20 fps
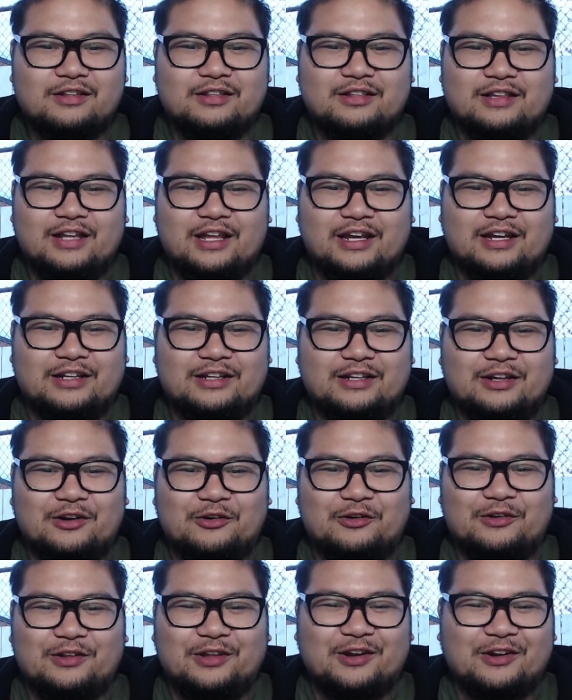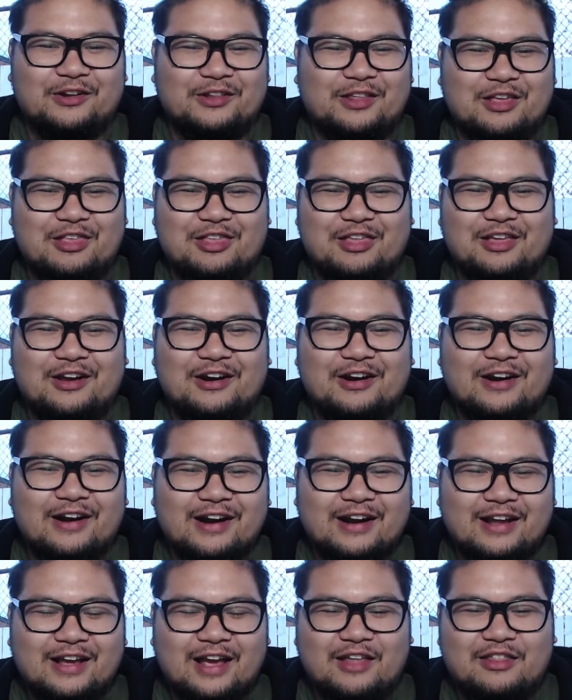like earlier this year,
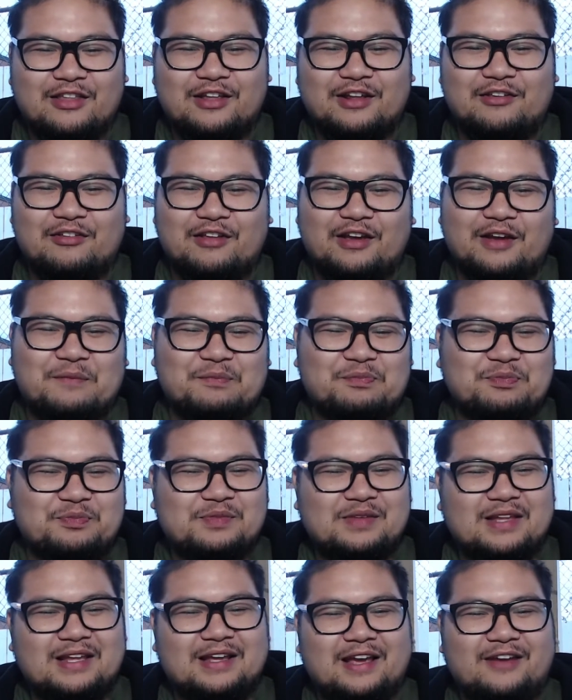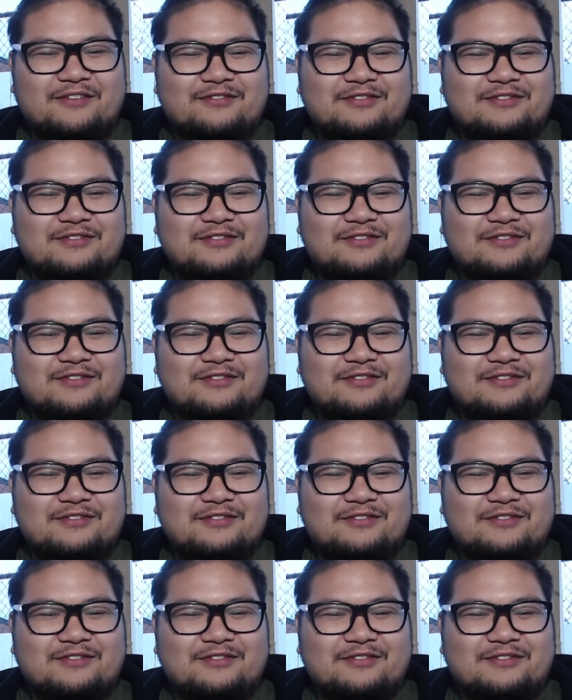and he's like, F